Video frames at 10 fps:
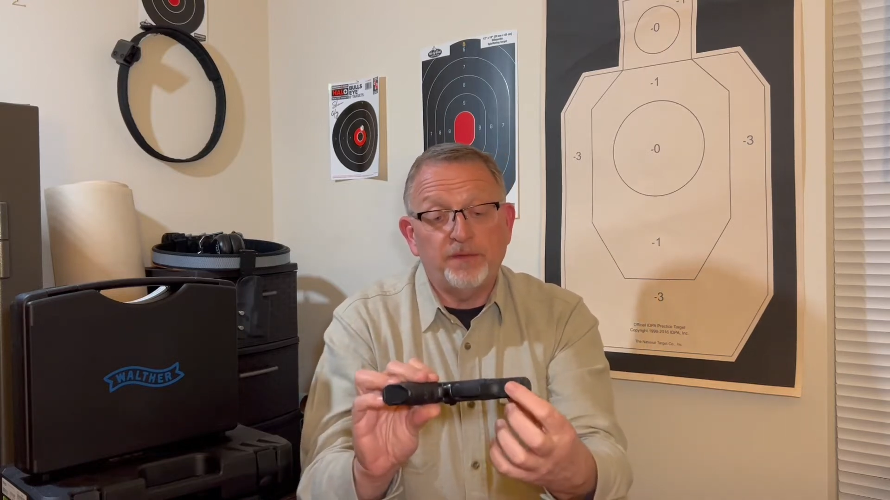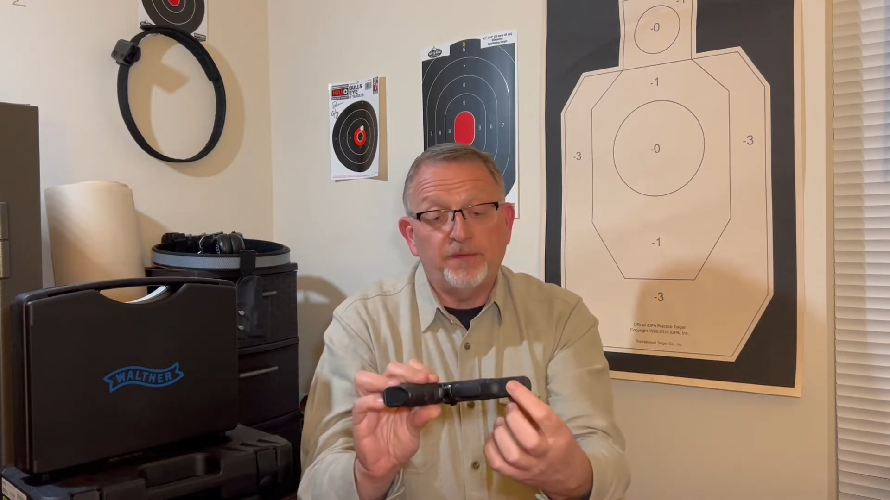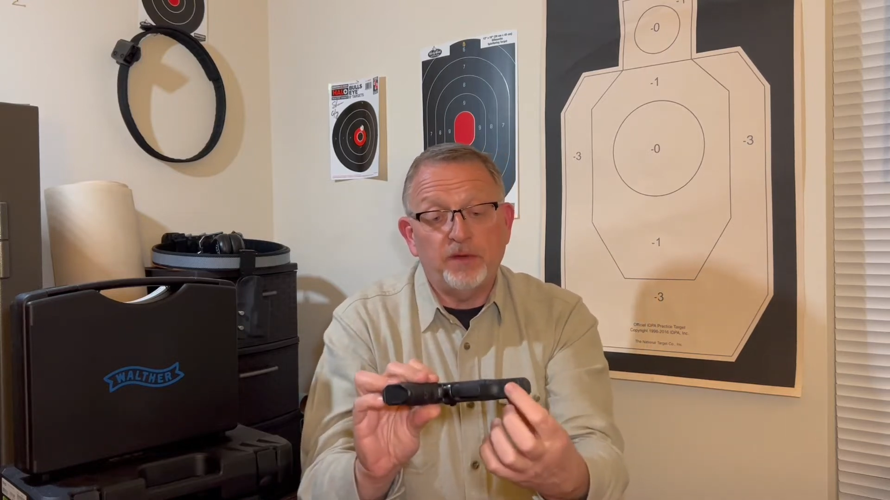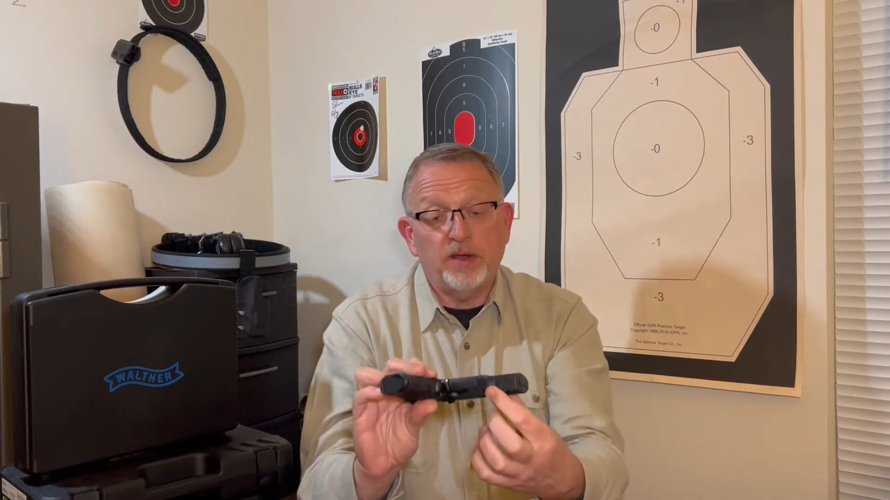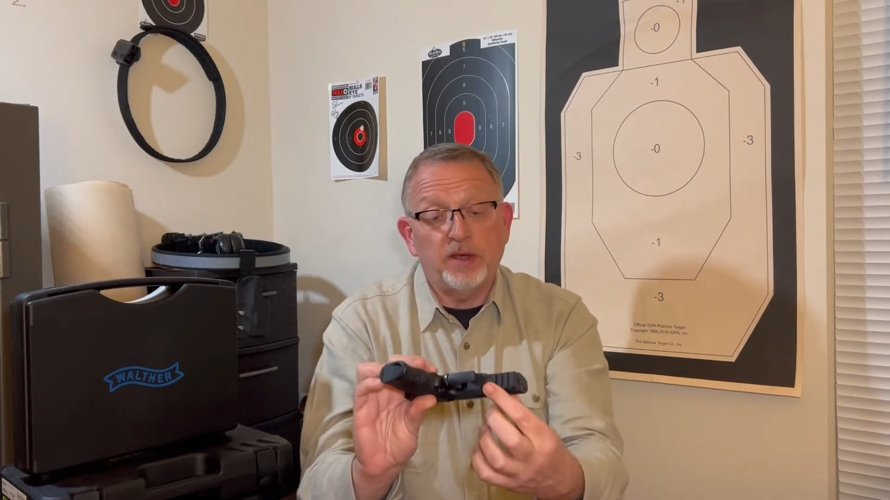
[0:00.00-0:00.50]

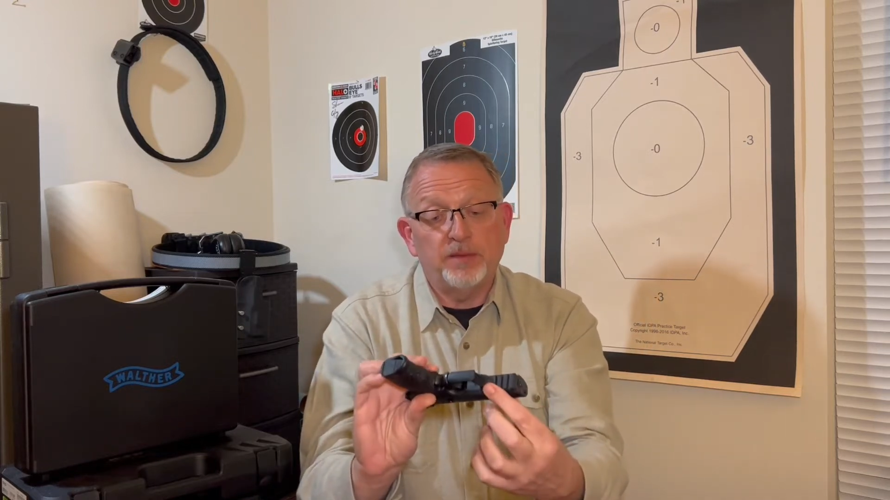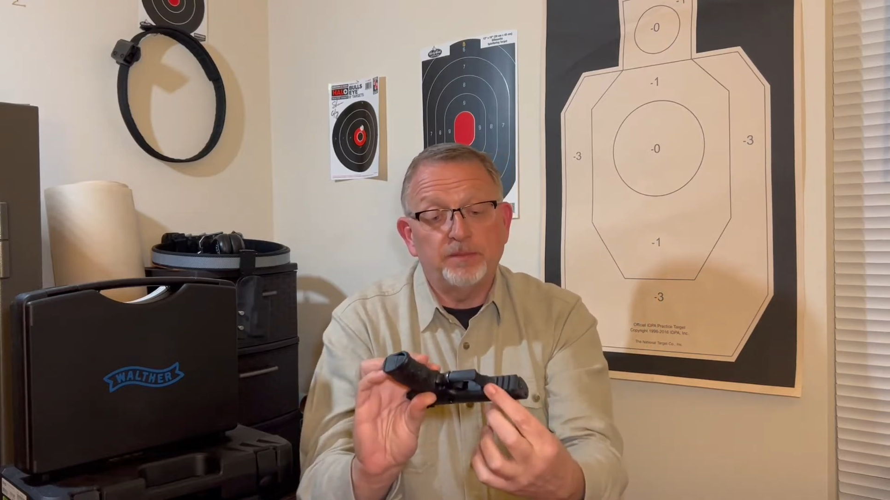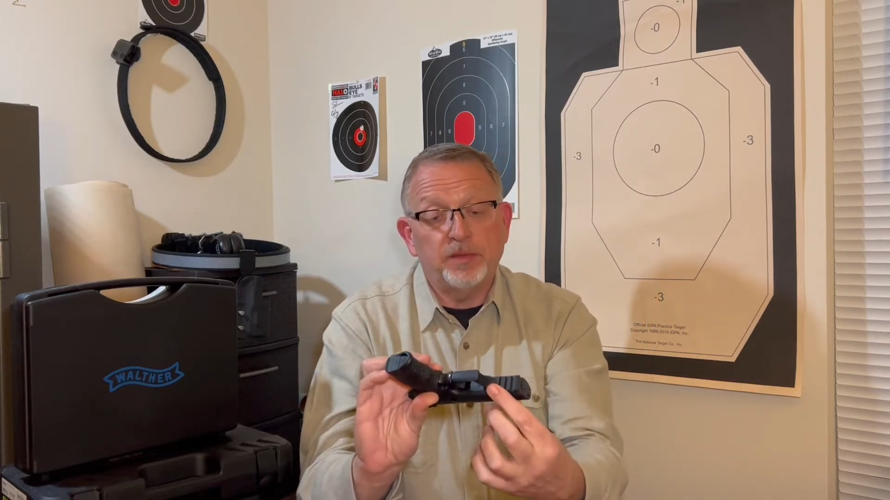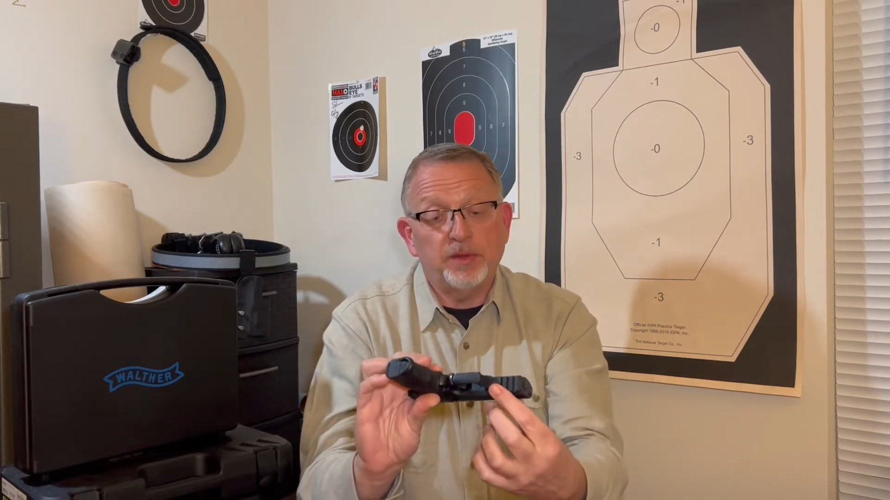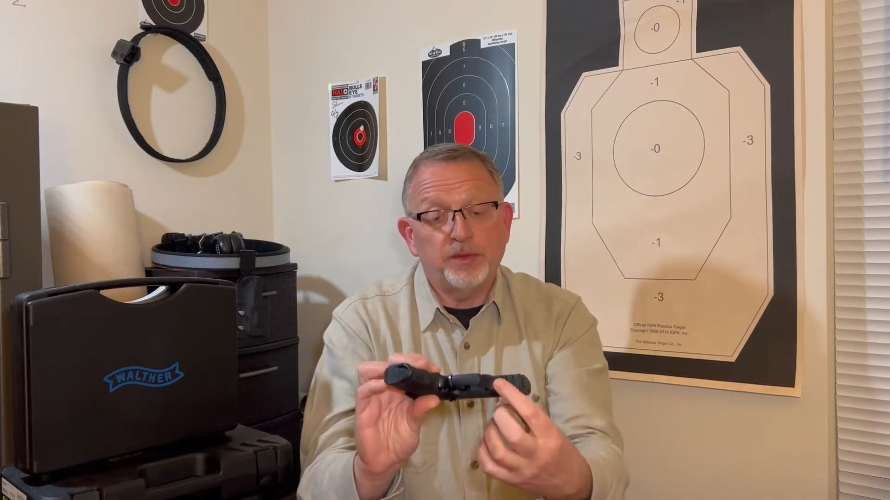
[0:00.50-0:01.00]

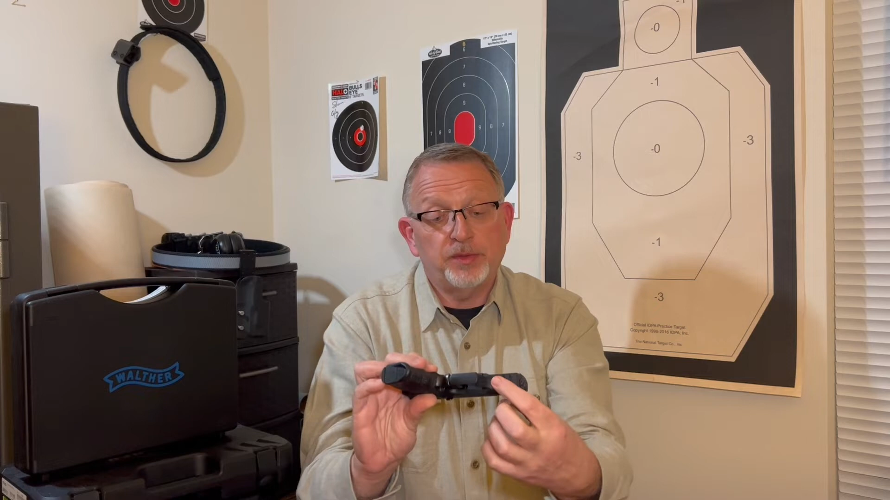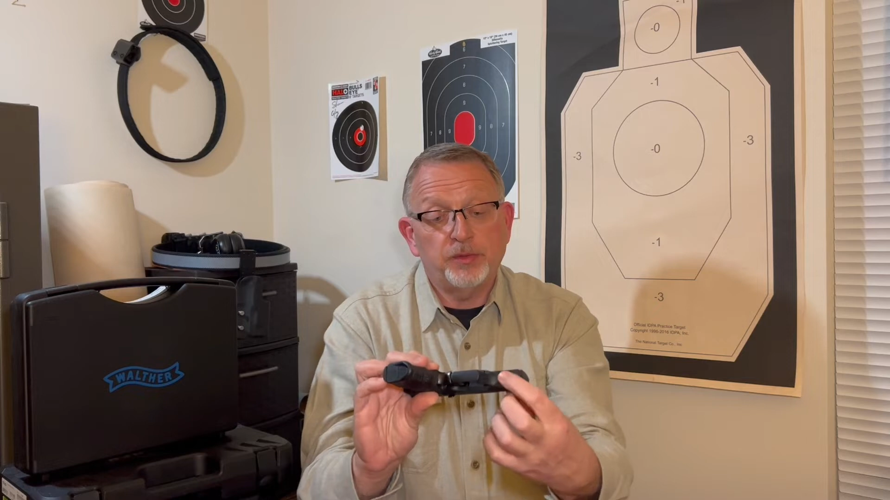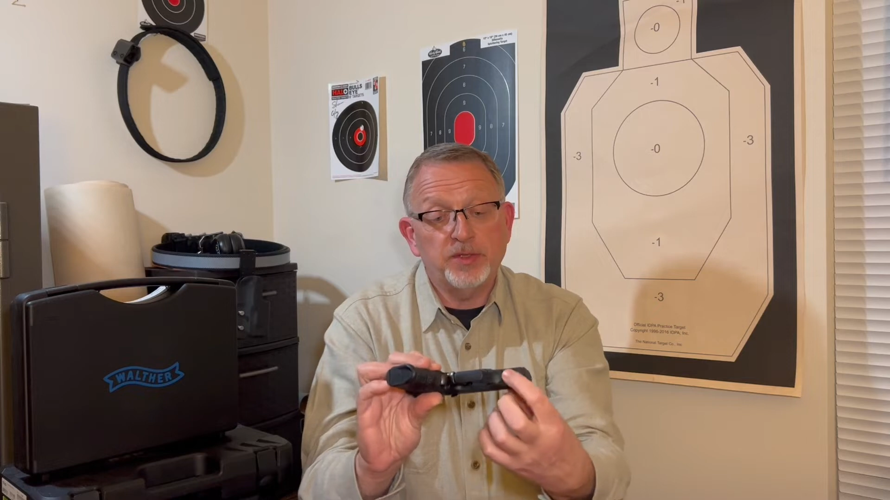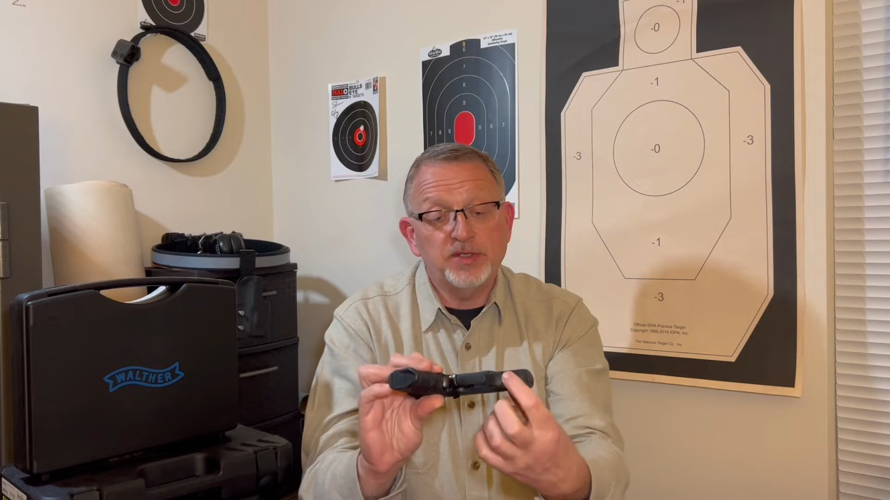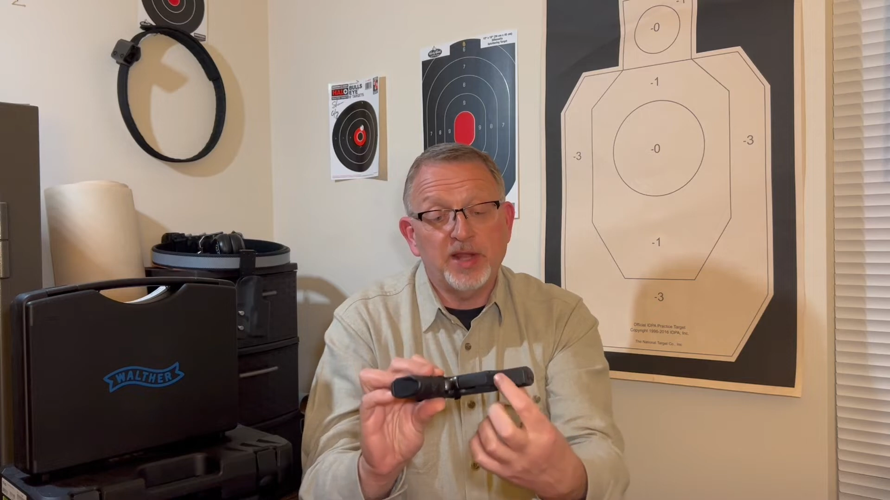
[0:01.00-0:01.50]

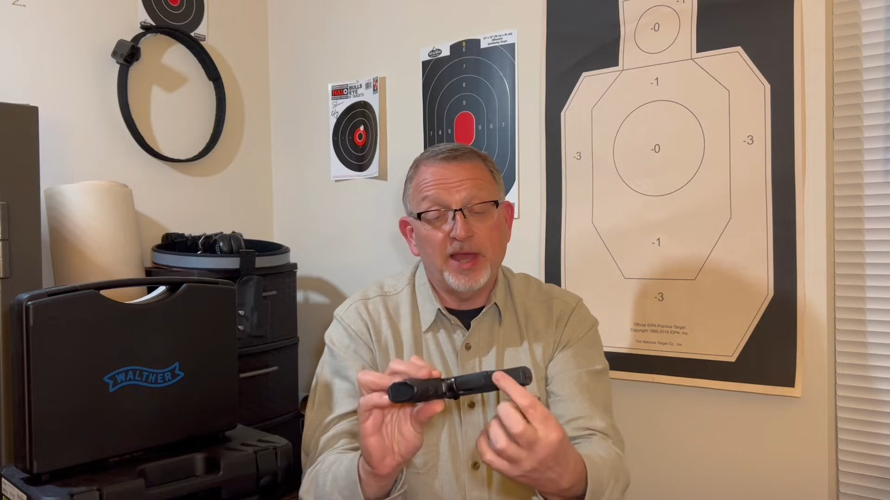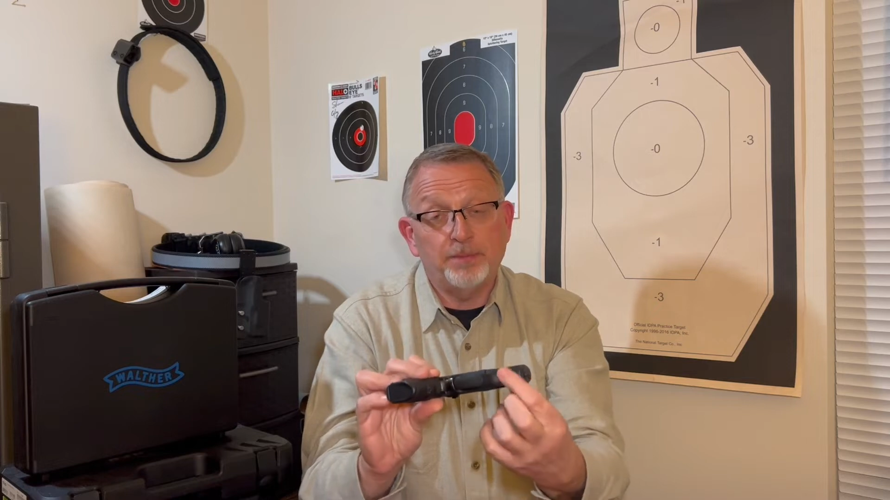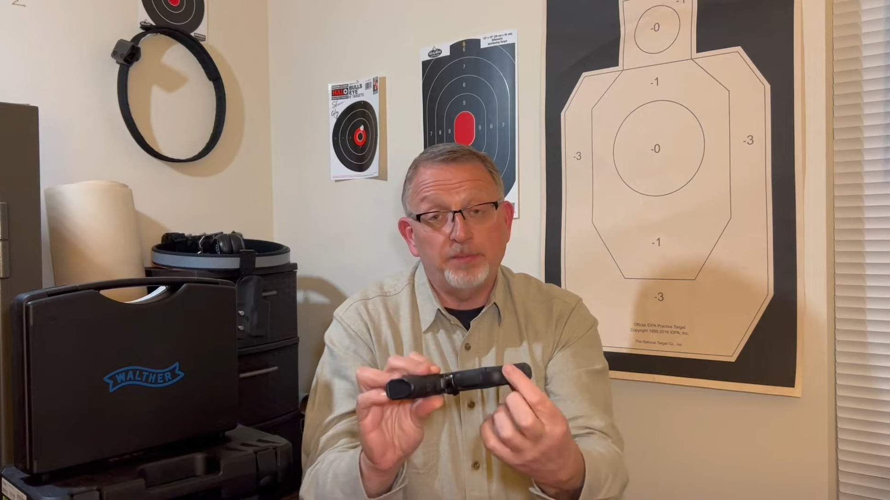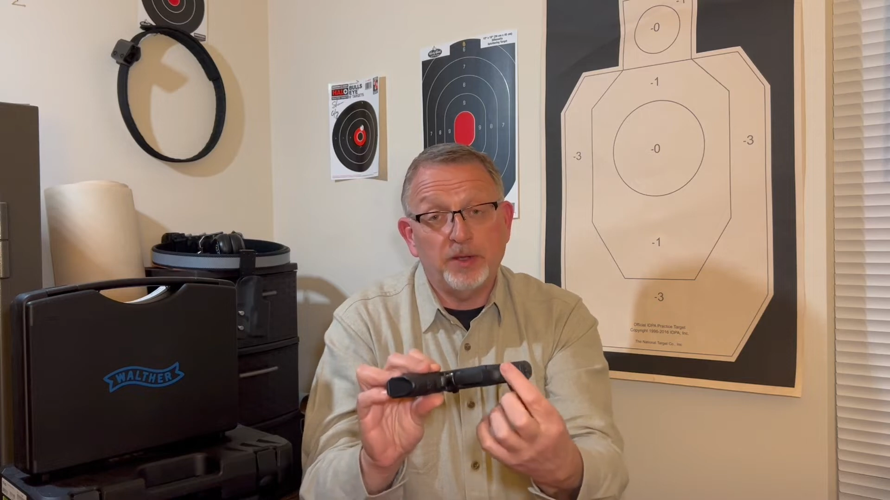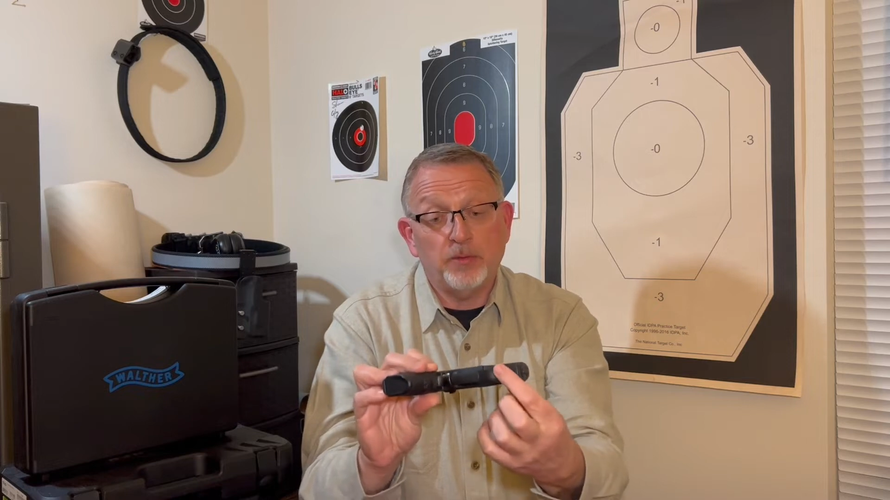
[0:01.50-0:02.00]

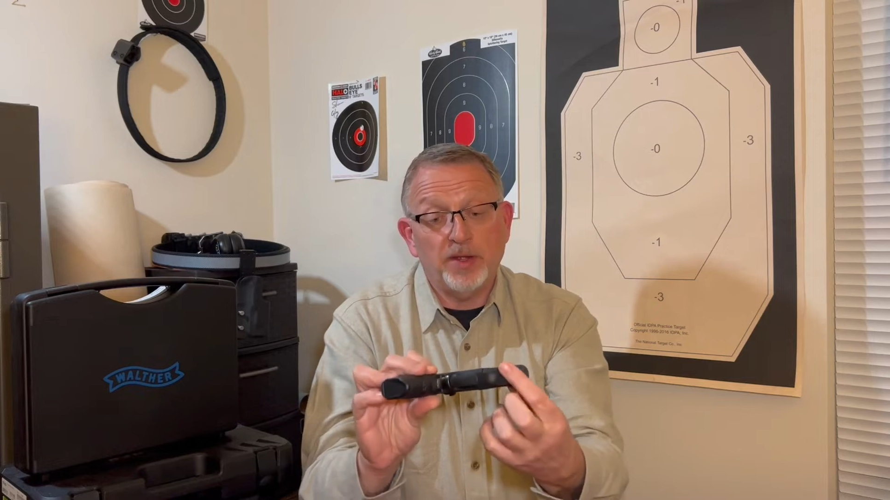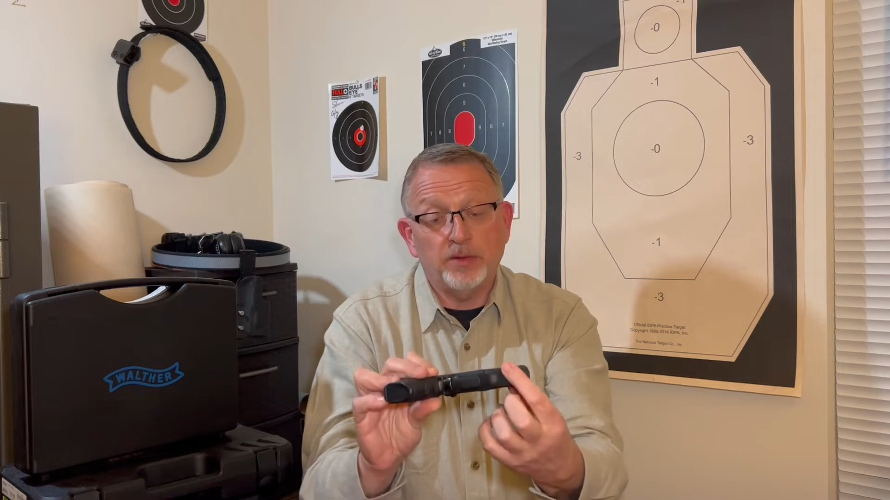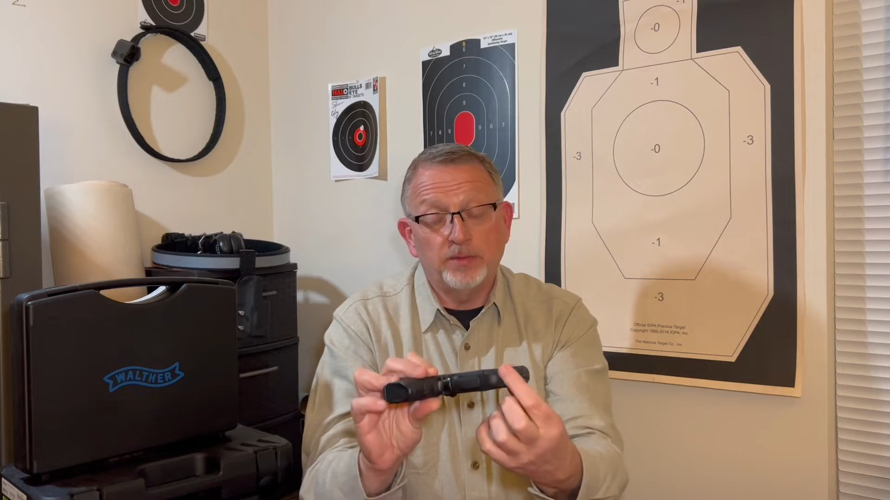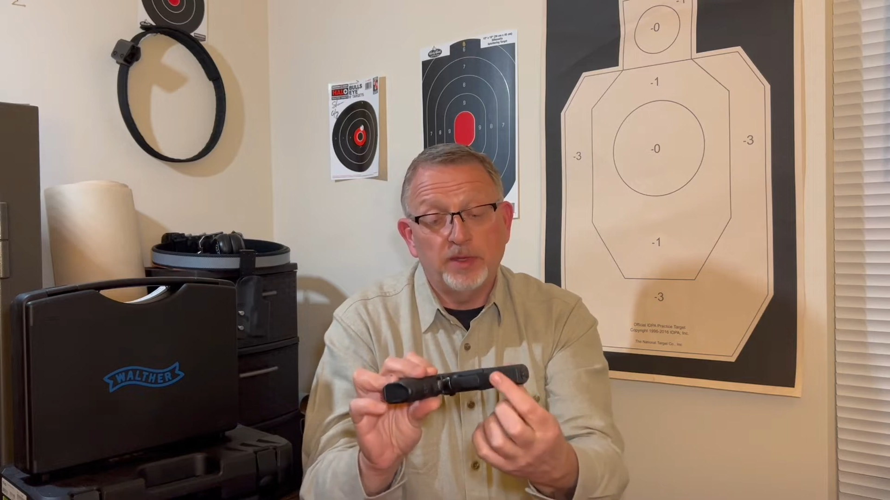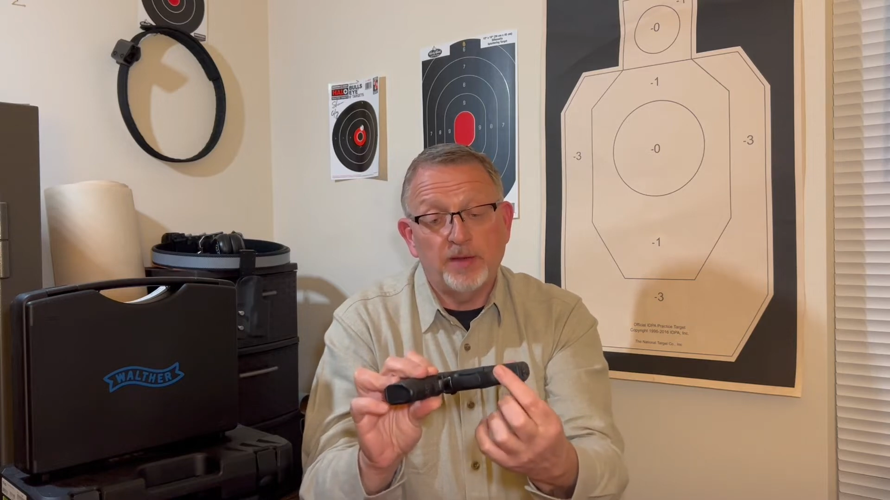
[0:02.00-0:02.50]
3-slot pick rail